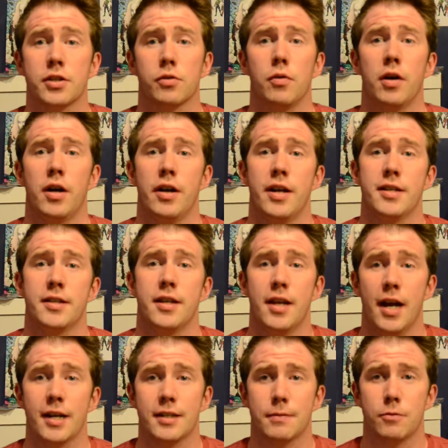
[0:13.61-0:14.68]
Squad is the
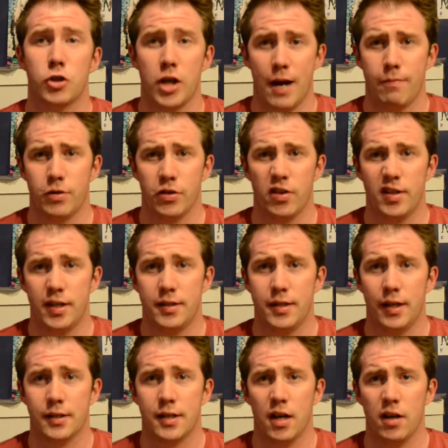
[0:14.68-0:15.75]
next chapter of the DC
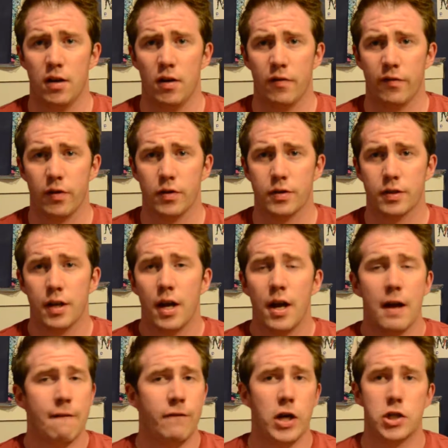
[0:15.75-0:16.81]
Extended Universe,
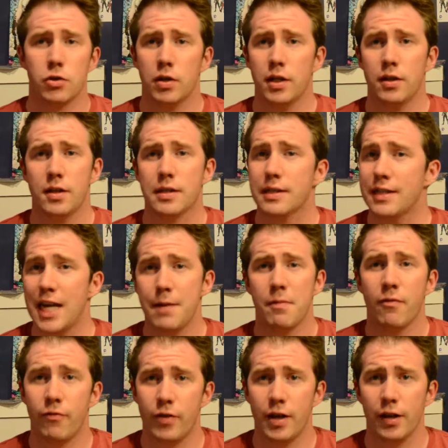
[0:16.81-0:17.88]
featuring this team
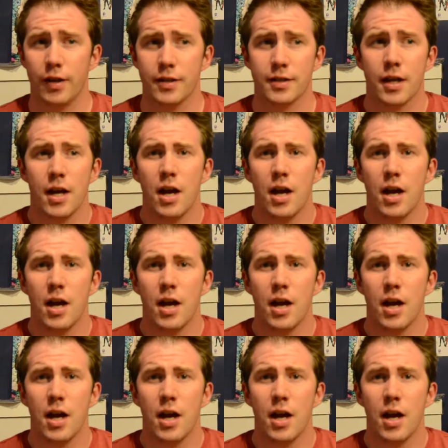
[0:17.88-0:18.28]
of villains,